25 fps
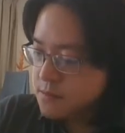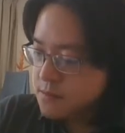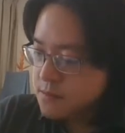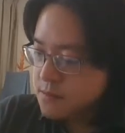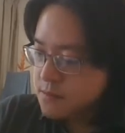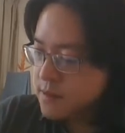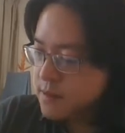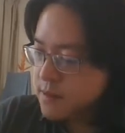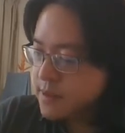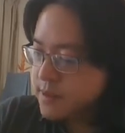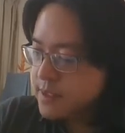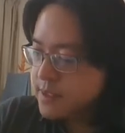
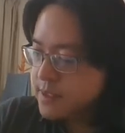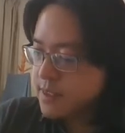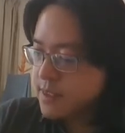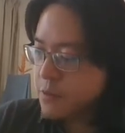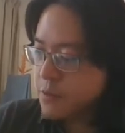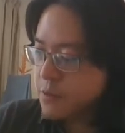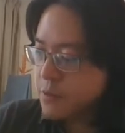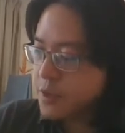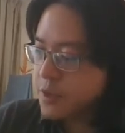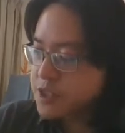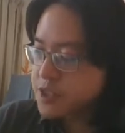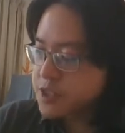this
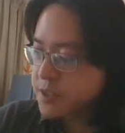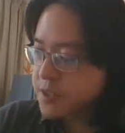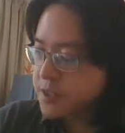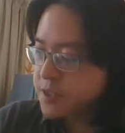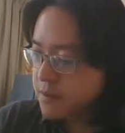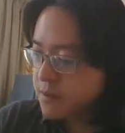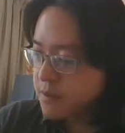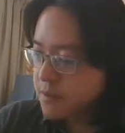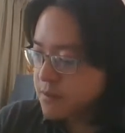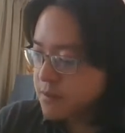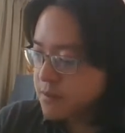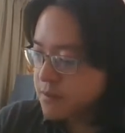equation,
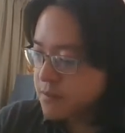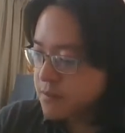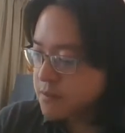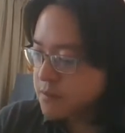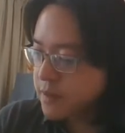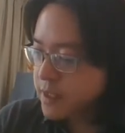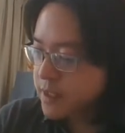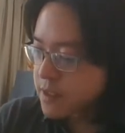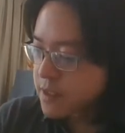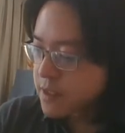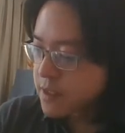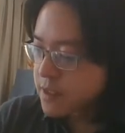
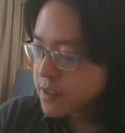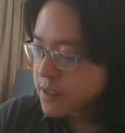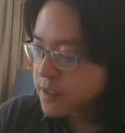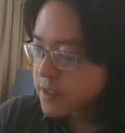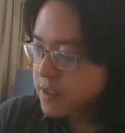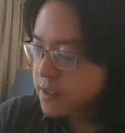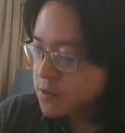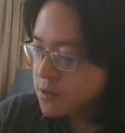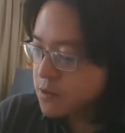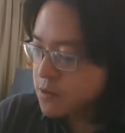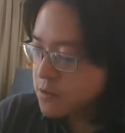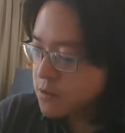right?
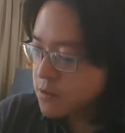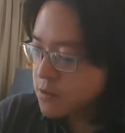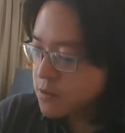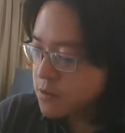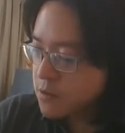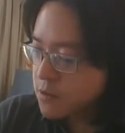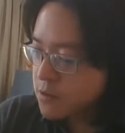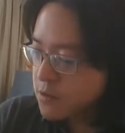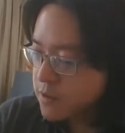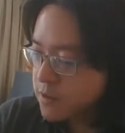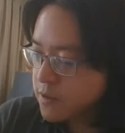So